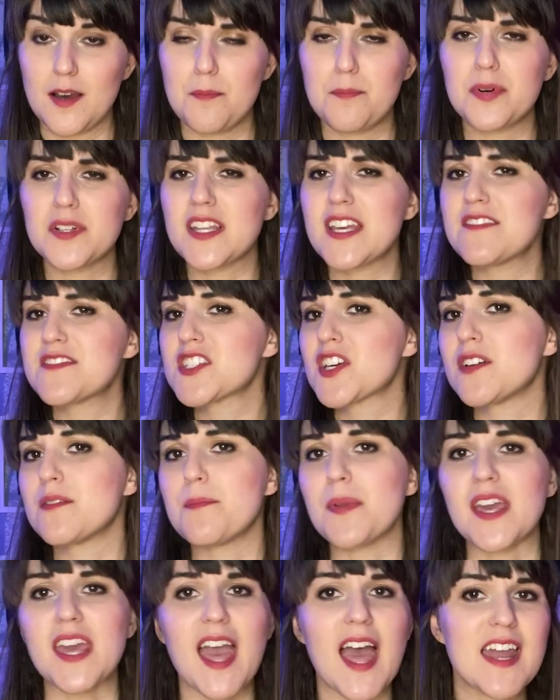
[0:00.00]
Beliefs could
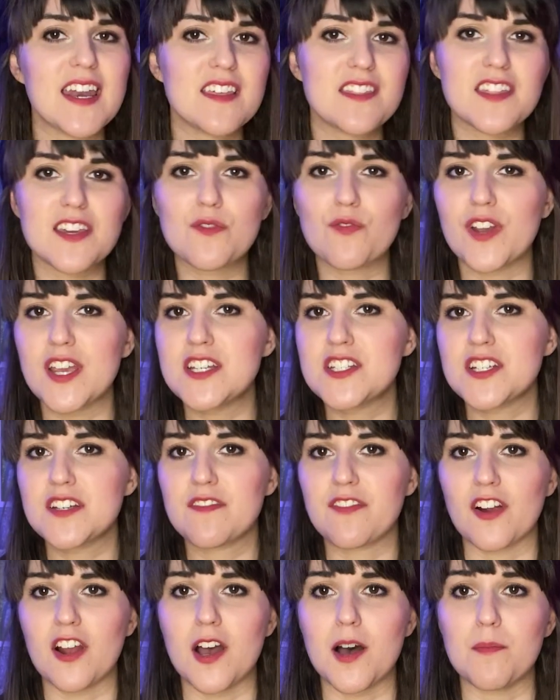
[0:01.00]
be anything ranging
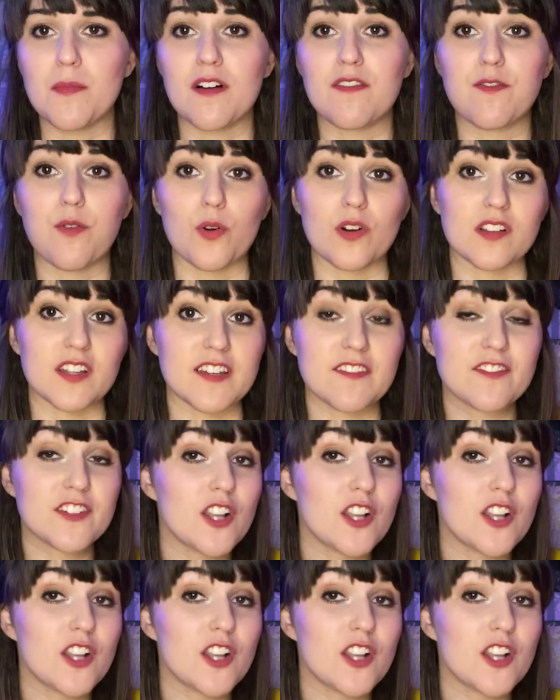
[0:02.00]
from a 4-leaf